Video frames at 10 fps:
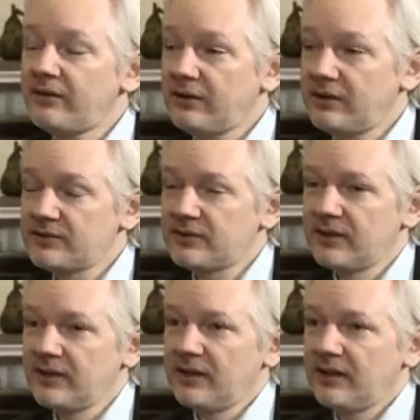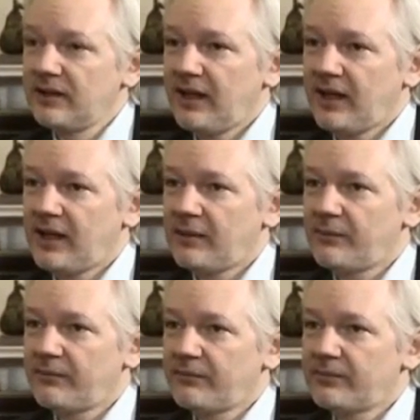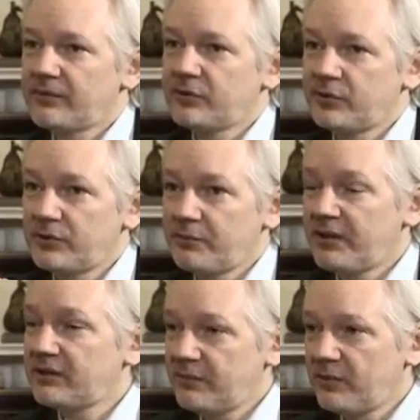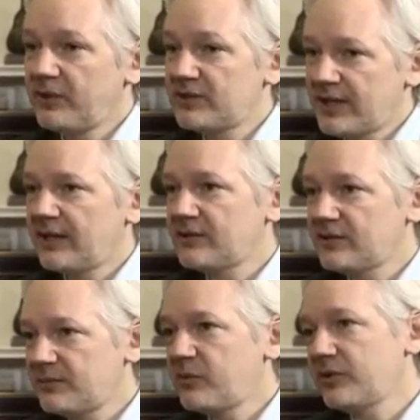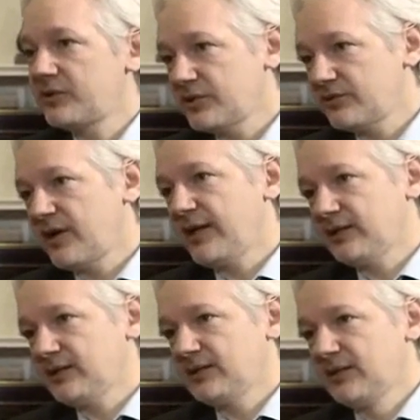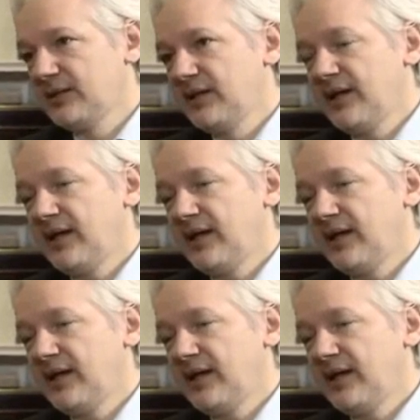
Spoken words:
And it is to depict Bernie Sanders supporters as violent.